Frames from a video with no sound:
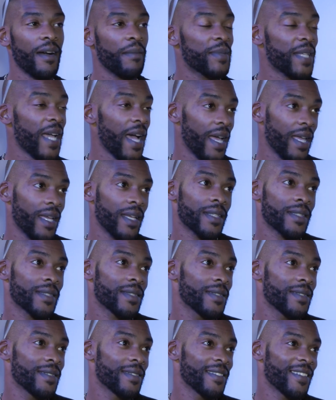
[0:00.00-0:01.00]
I'm tired.
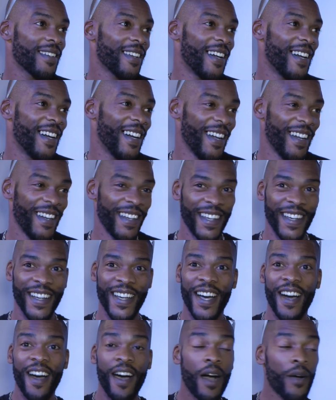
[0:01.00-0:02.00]

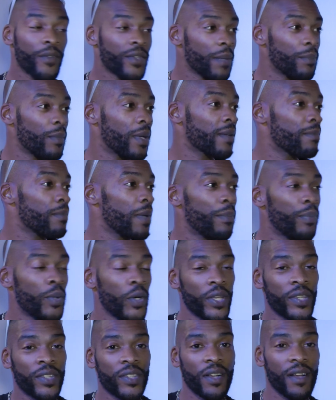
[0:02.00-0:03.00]
I was at my
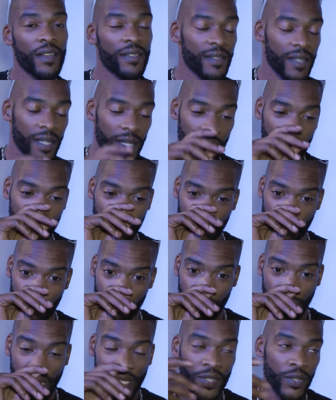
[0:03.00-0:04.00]
boy starts
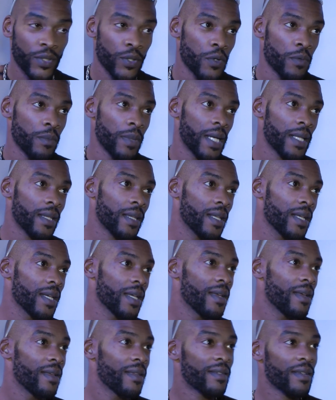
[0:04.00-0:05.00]
big school, man.
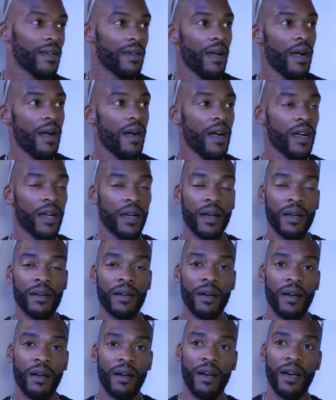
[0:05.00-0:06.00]
Okay. So I
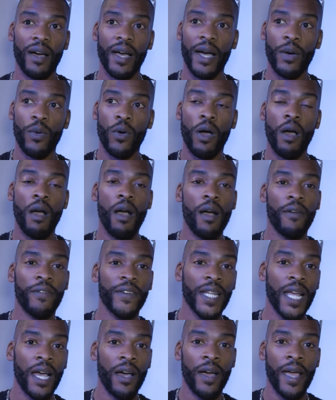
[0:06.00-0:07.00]
got half
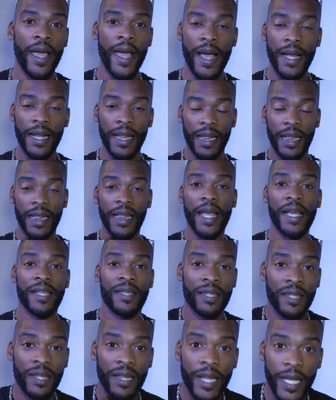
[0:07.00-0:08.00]
an hour
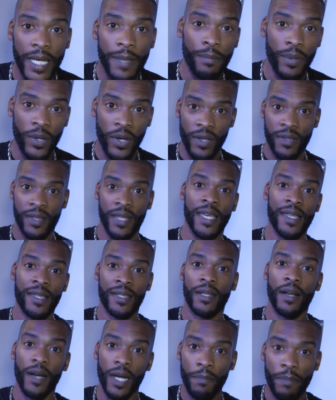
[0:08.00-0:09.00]
less sleep because he
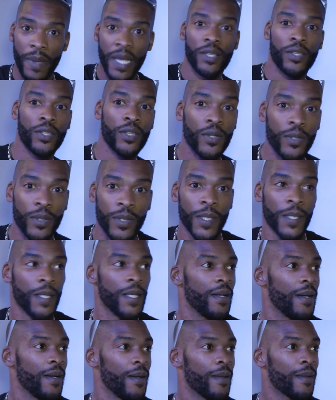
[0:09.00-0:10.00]
started big school.
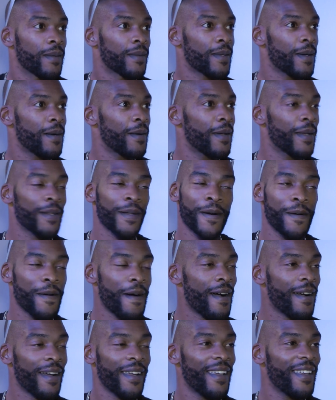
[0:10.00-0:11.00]
So, you
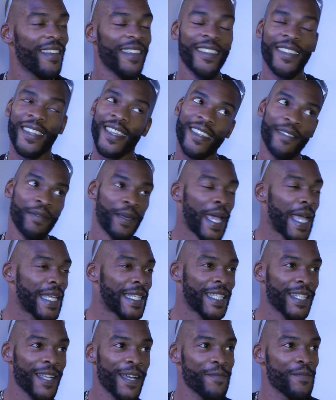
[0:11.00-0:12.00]
know, he's
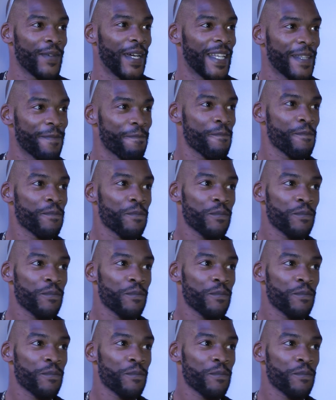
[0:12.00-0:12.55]
catching up, man.